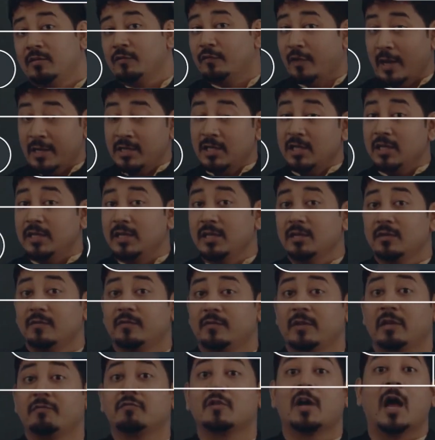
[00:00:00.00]
Finally,
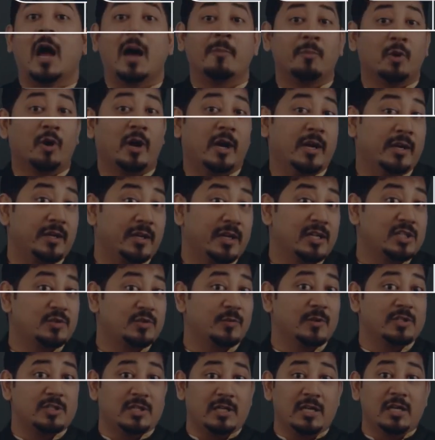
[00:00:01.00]
we have
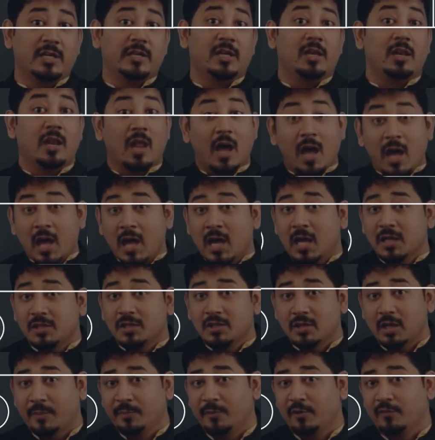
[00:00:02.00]
carbohydrates which yield a
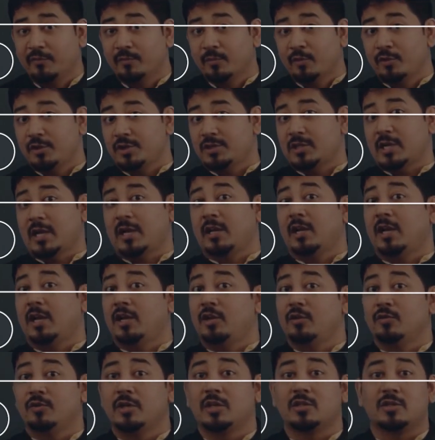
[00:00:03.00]
large number of
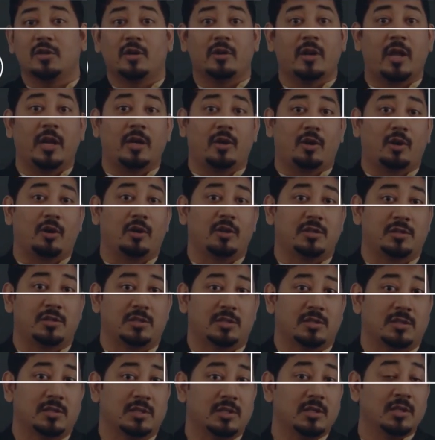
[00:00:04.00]
monosaccharide units on
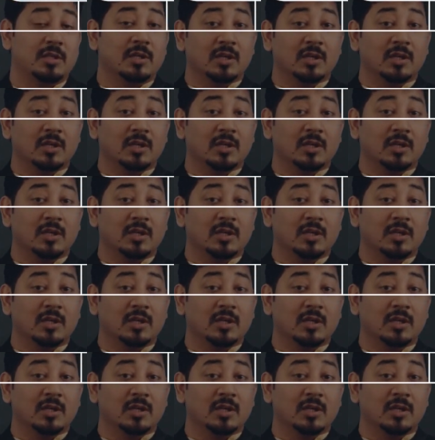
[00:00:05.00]
hydrolysis.